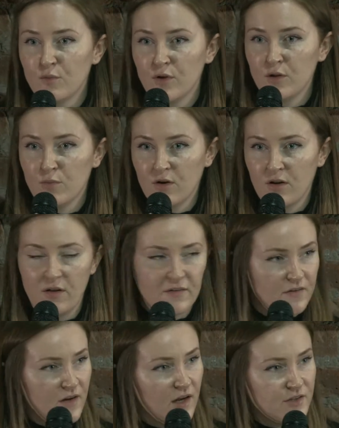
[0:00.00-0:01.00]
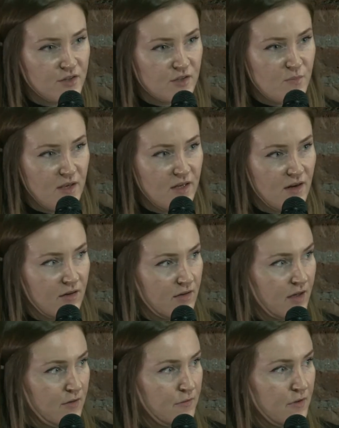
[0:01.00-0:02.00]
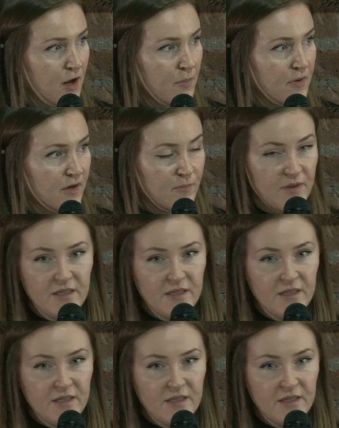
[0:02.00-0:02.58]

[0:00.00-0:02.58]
real world and not just be an online phenomenon.